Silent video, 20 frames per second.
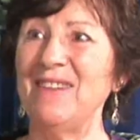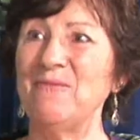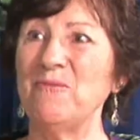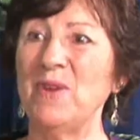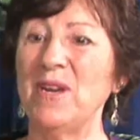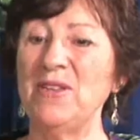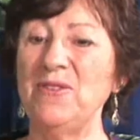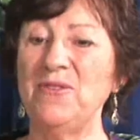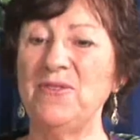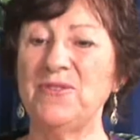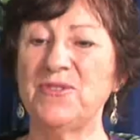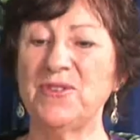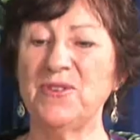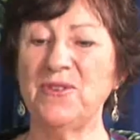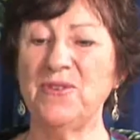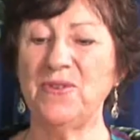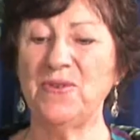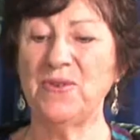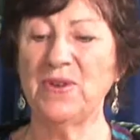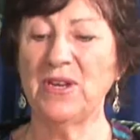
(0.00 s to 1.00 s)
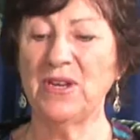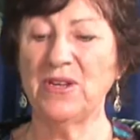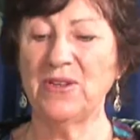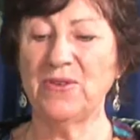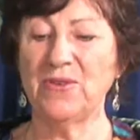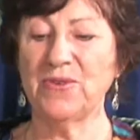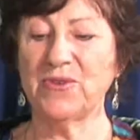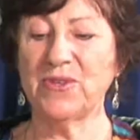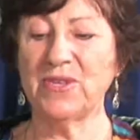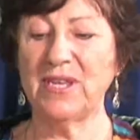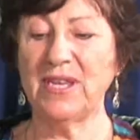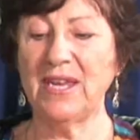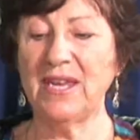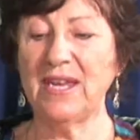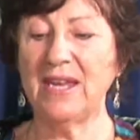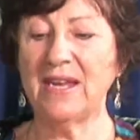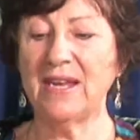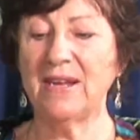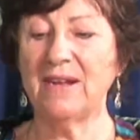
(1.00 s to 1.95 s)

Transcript: And when you do, you see